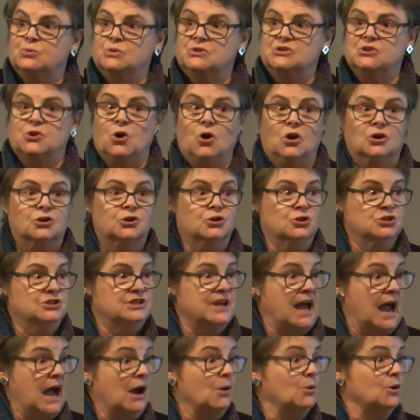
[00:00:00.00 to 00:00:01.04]
what's called her
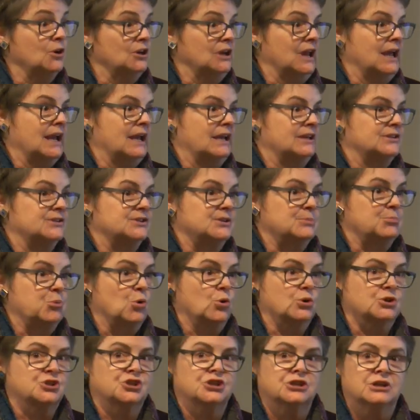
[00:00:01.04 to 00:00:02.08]
dower lands, a
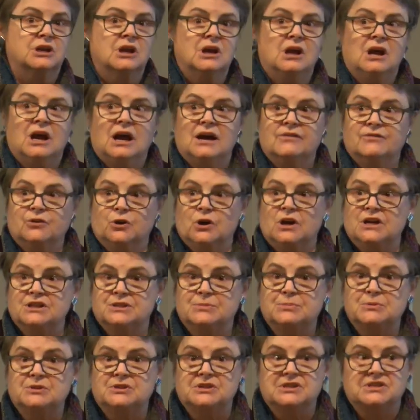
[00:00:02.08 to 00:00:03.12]
portion of her
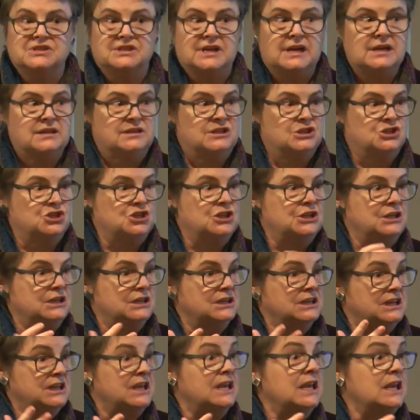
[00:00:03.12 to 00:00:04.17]
husband's estate that she
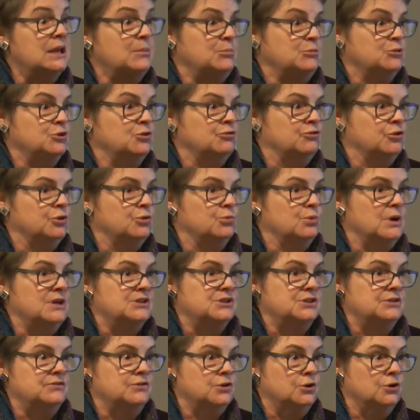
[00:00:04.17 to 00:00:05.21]
can keep for the
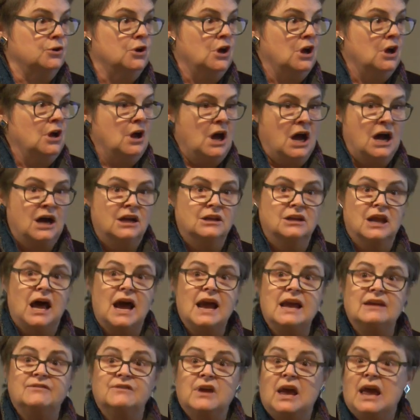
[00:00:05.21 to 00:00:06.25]
rest of her uh,
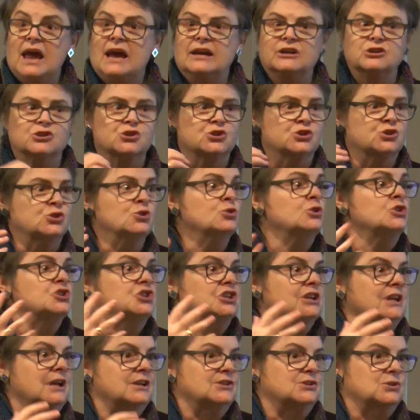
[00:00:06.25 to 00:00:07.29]
life. And as soon as
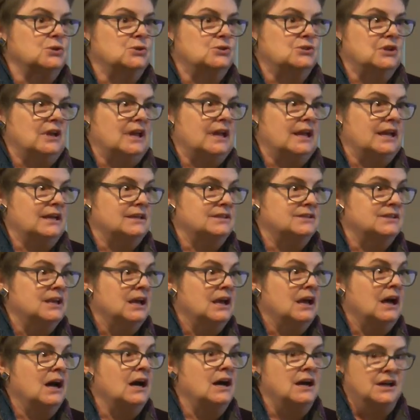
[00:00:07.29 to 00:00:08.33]
she gets those lands,
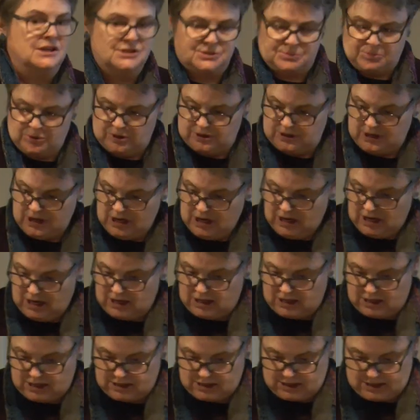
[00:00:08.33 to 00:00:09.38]
a husband,
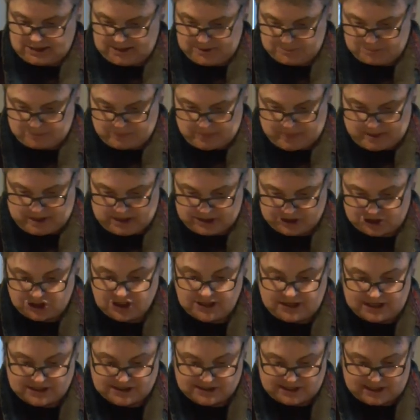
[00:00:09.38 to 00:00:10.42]
uh, um, uh, she
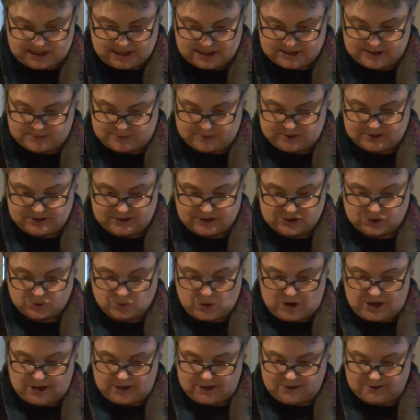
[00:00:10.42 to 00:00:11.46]
gets a husband as
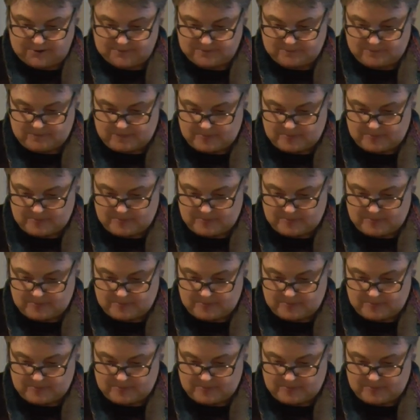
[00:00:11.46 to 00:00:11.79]
well.